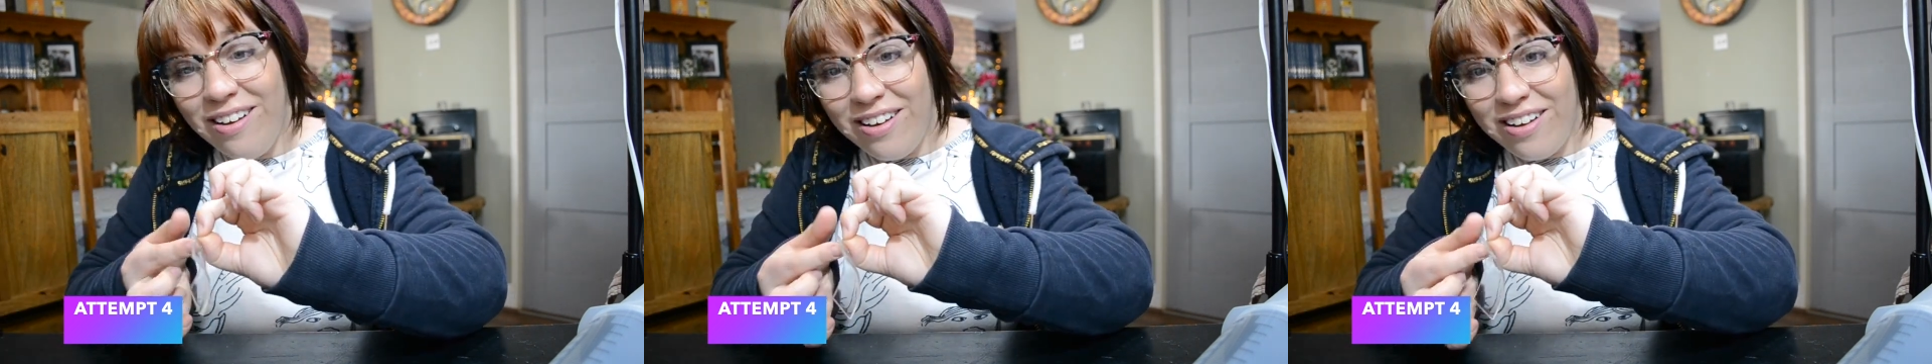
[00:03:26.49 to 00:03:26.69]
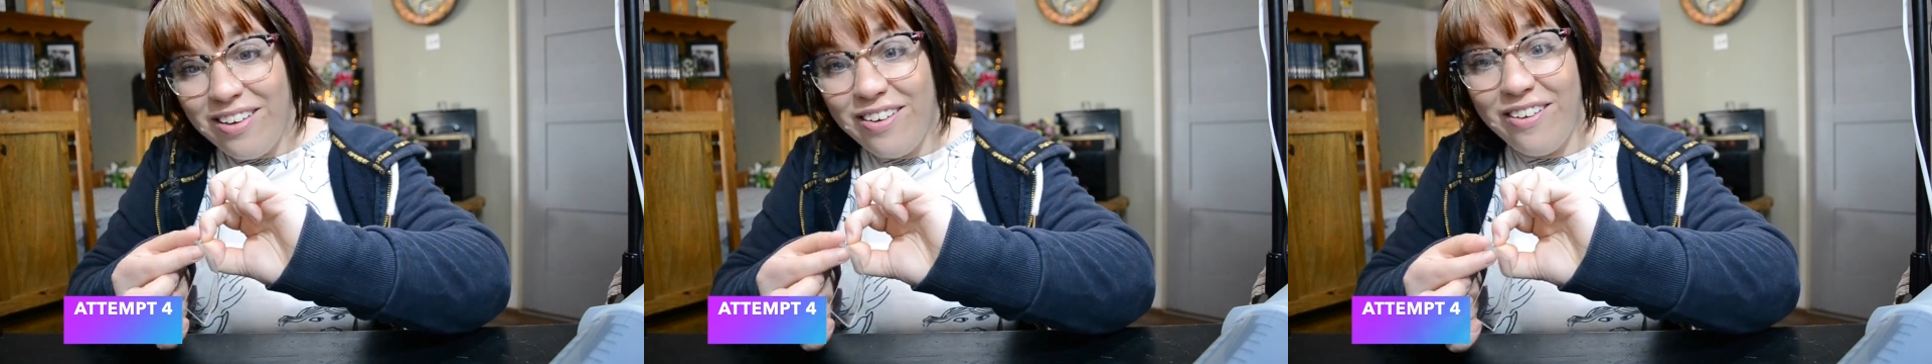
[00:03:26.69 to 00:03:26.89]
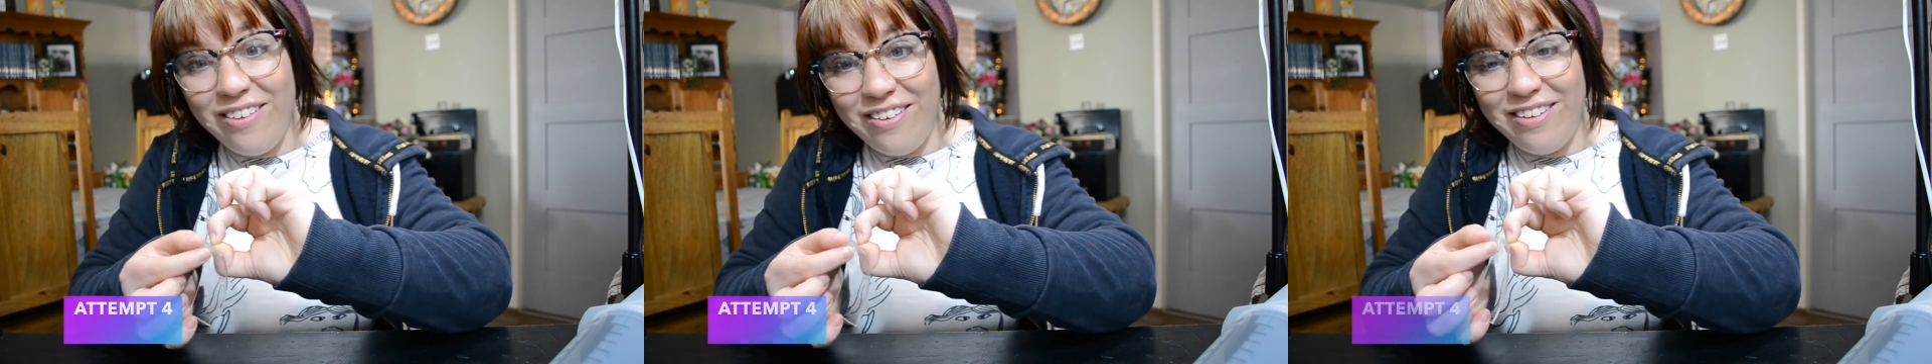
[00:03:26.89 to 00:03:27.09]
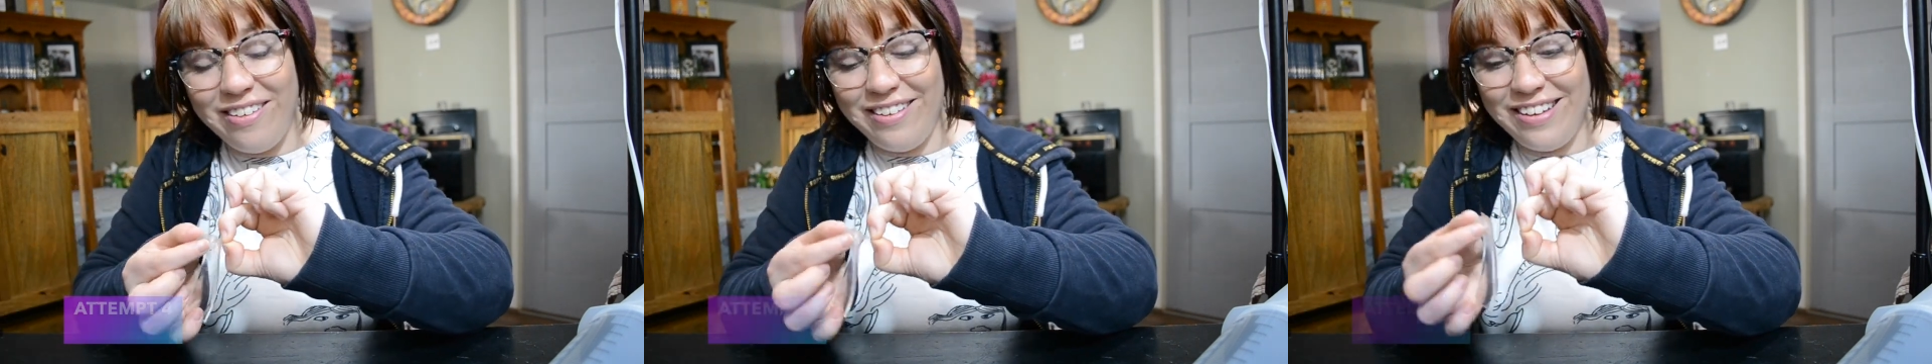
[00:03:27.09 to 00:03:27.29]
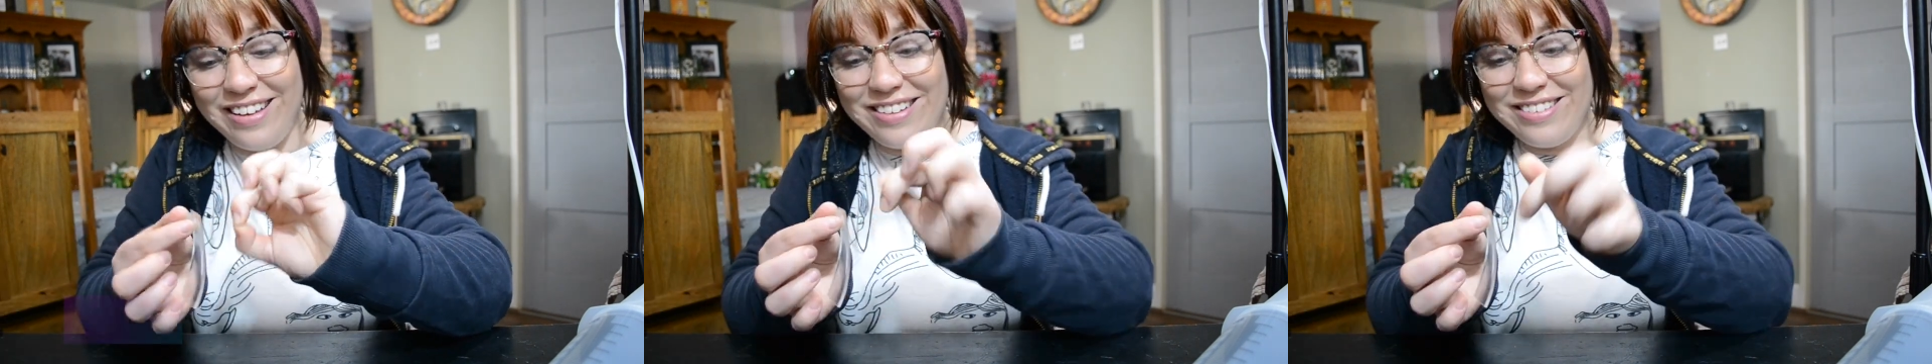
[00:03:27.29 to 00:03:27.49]
Look,
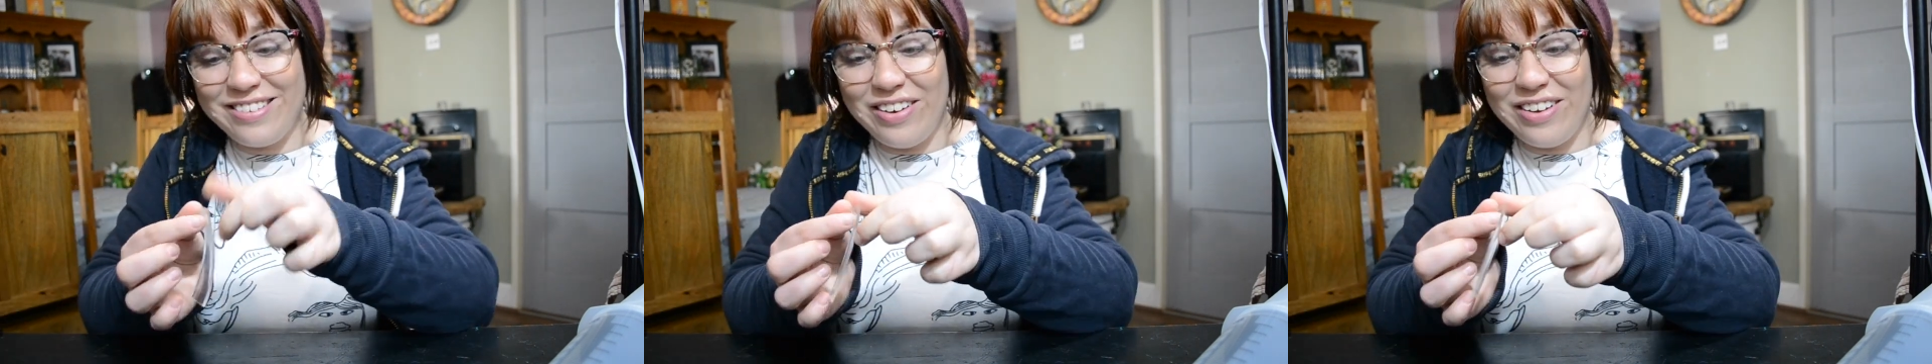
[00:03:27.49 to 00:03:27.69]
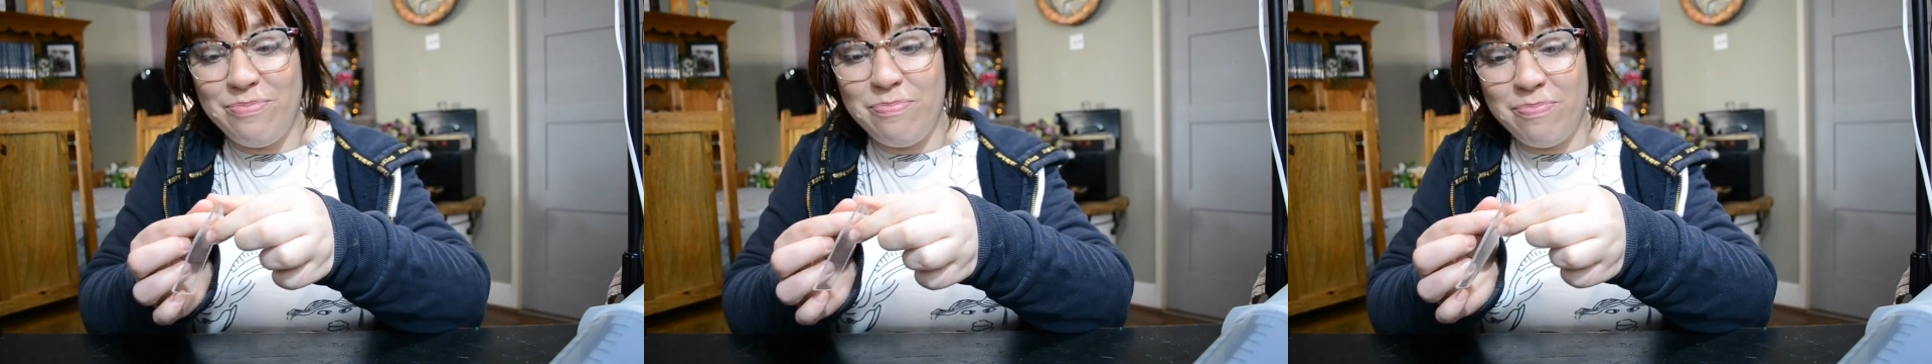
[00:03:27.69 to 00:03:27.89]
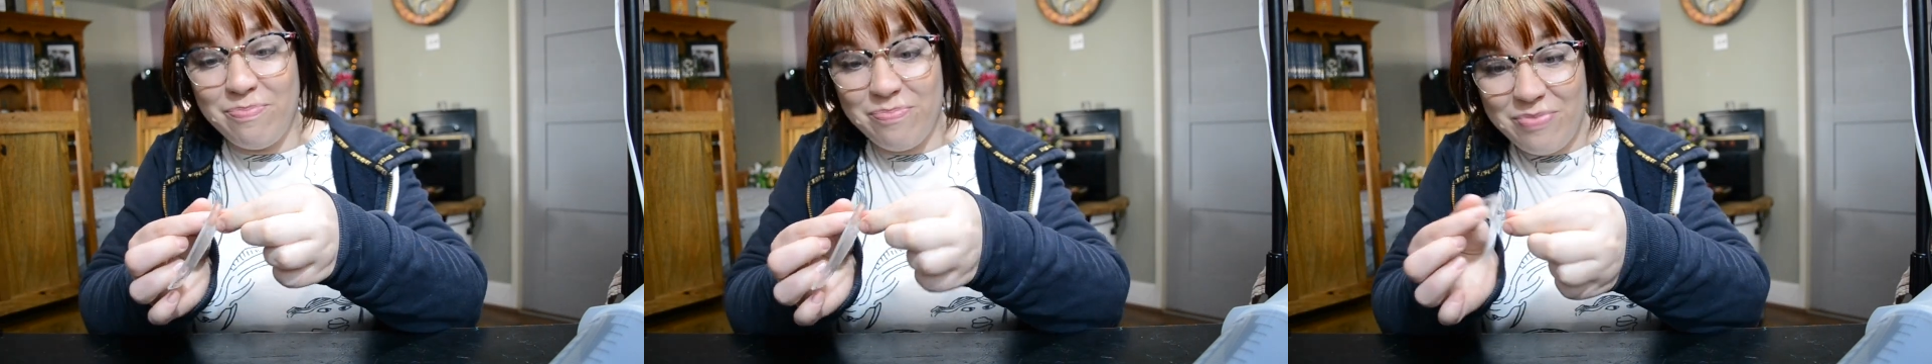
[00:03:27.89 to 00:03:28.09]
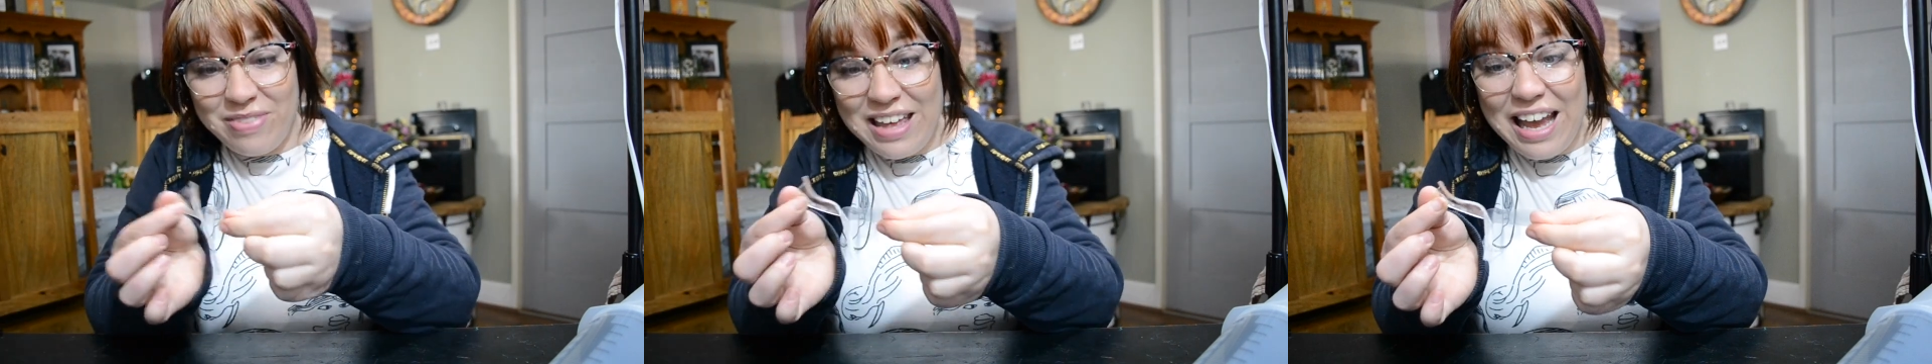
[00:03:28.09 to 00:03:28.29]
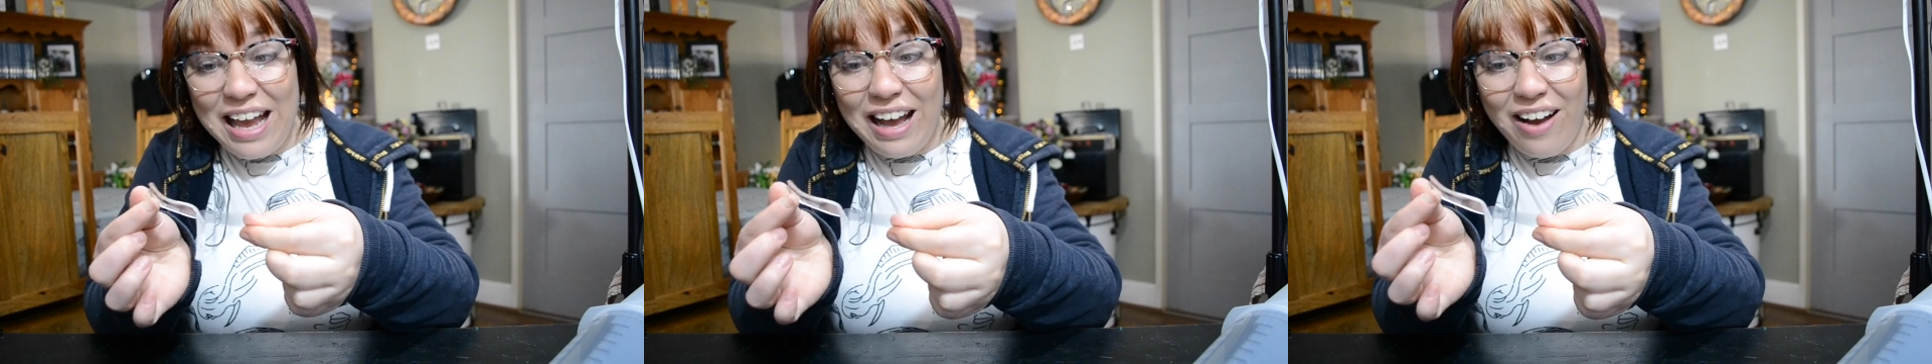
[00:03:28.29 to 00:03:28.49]
it's got a
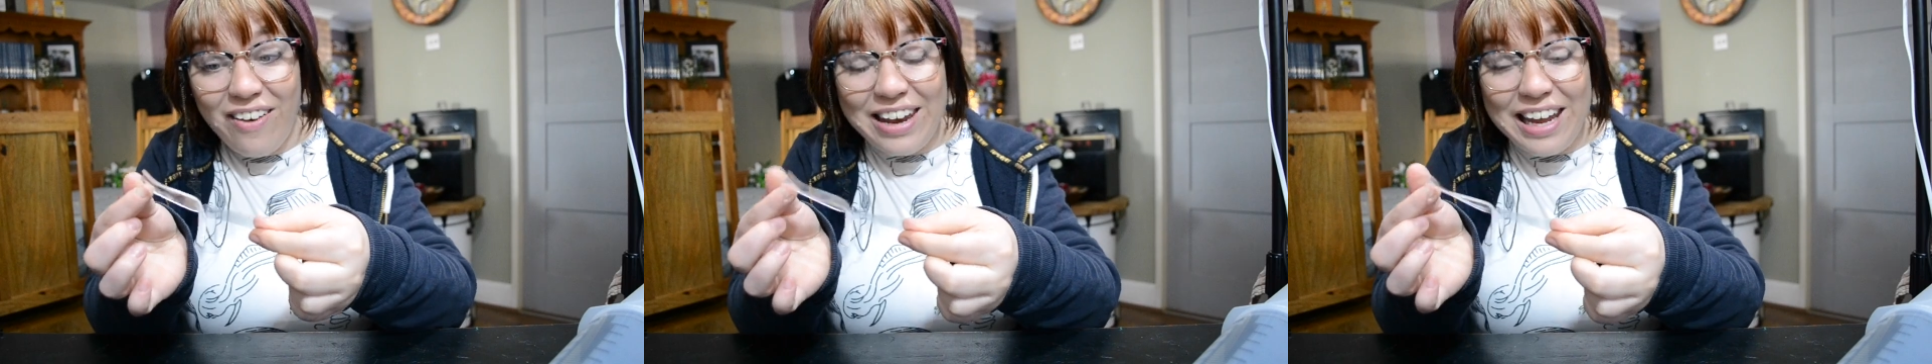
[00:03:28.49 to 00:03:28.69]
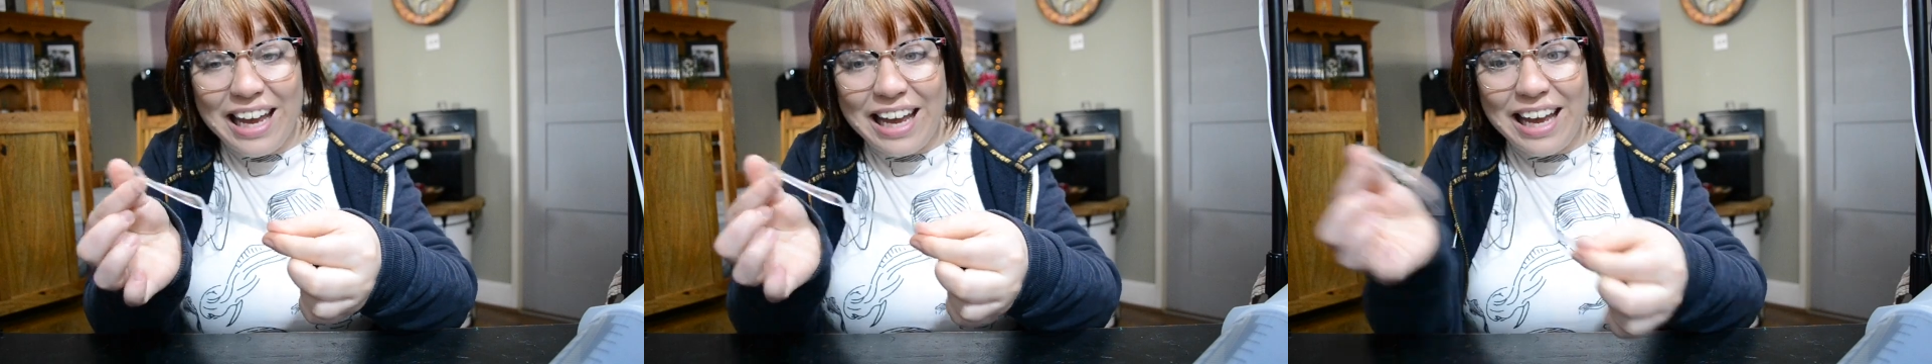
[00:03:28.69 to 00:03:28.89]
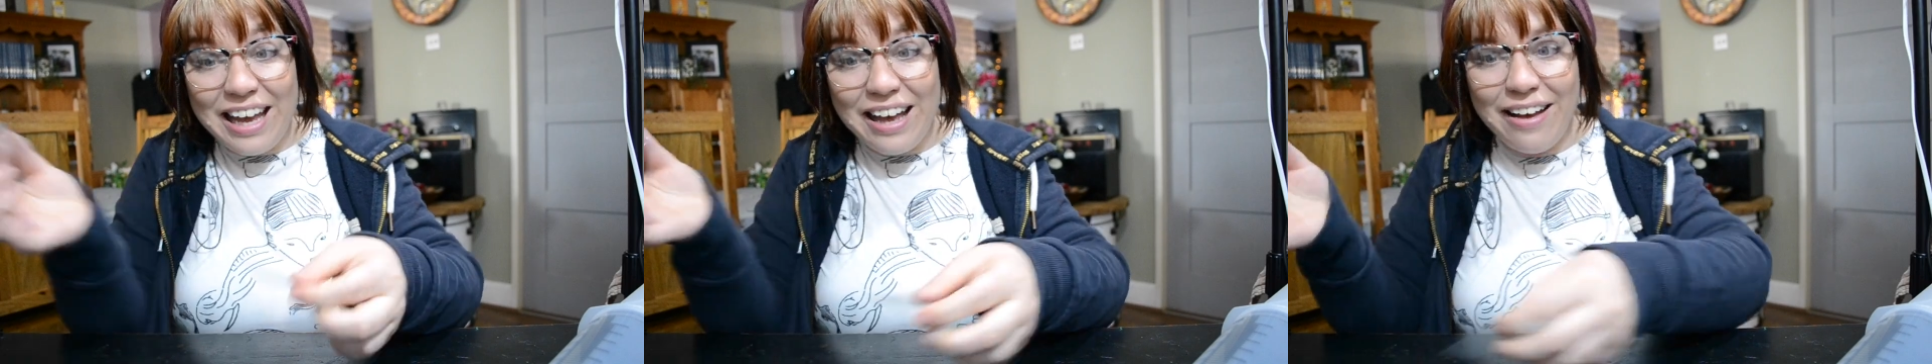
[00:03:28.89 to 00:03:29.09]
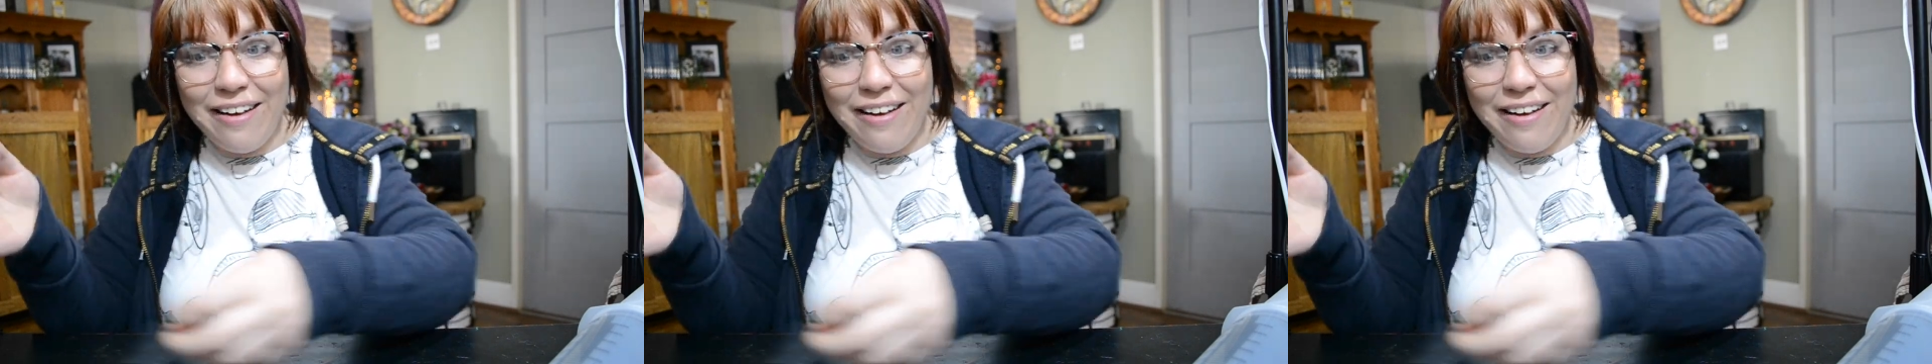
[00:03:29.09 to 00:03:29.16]
thing on it.